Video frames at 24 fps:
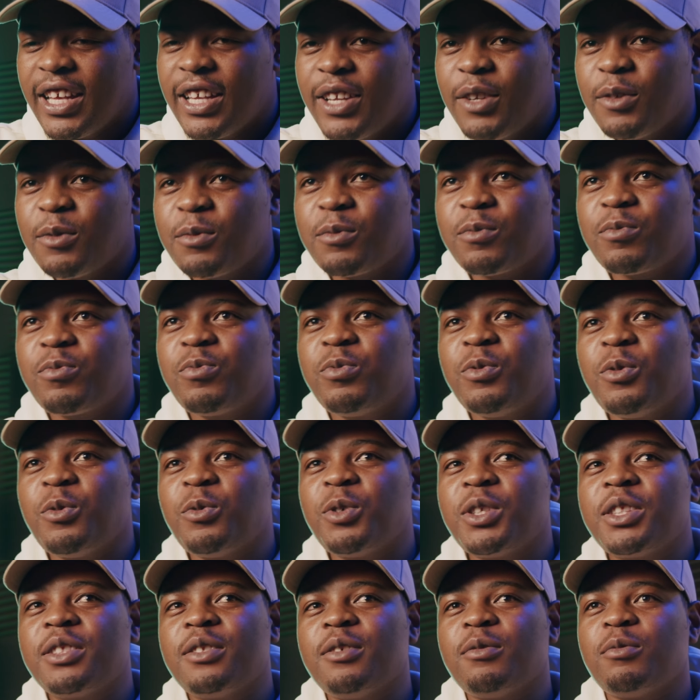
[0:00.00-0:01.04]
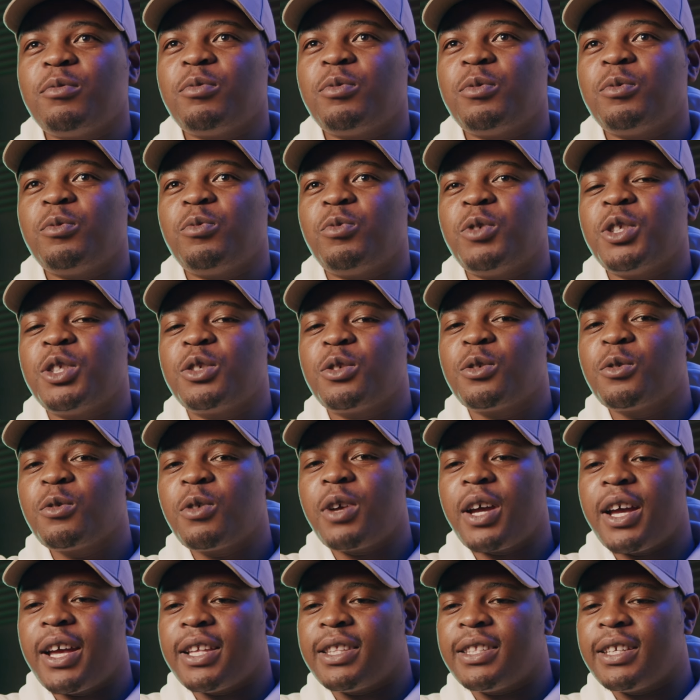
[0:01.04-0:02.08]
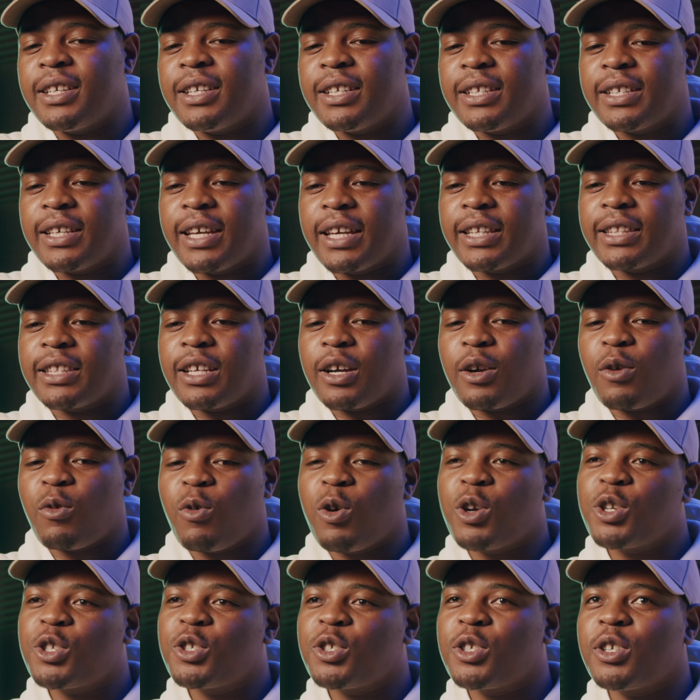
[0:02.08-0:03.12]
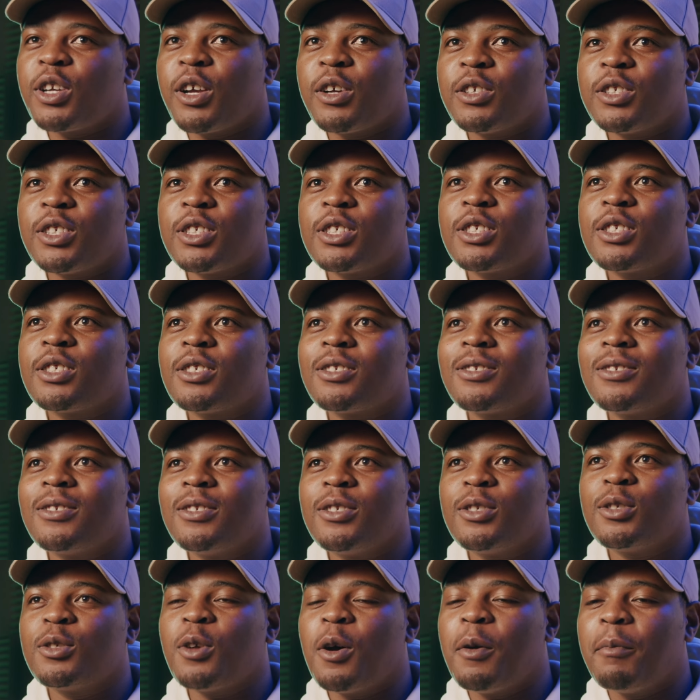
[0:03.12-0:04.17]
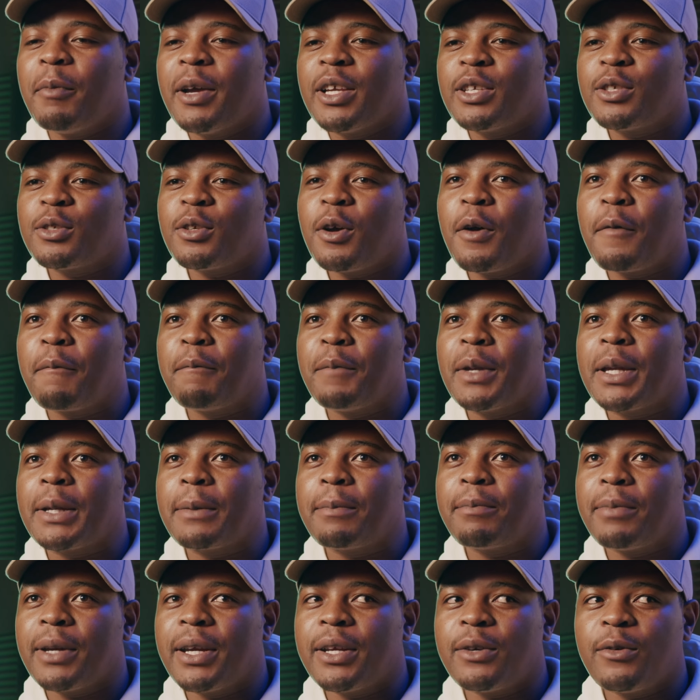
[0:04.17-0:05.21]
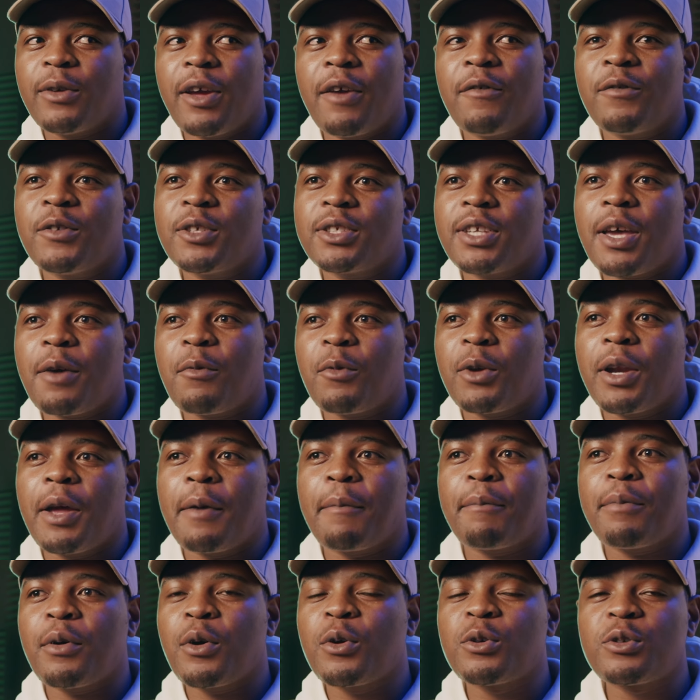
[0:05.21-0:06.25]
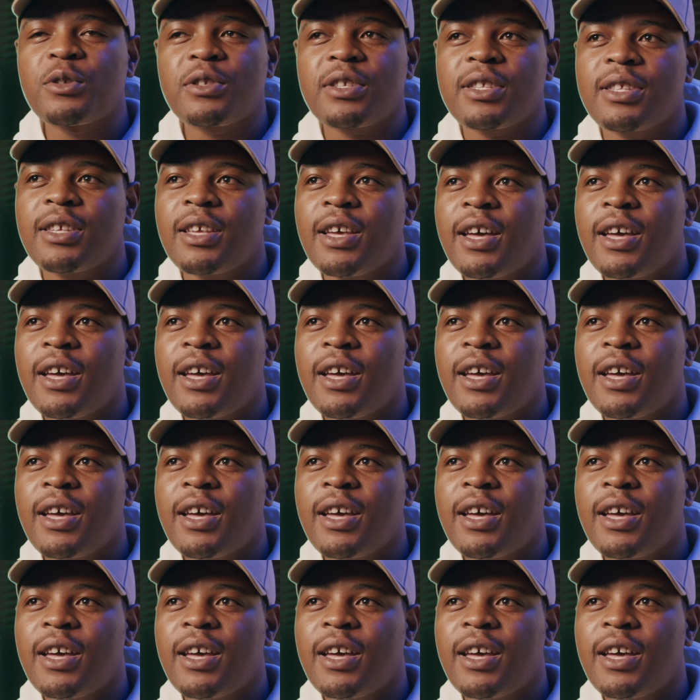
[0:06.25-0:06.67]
With Suga, I didn't get the question. I just saw my song being banned every time when I post,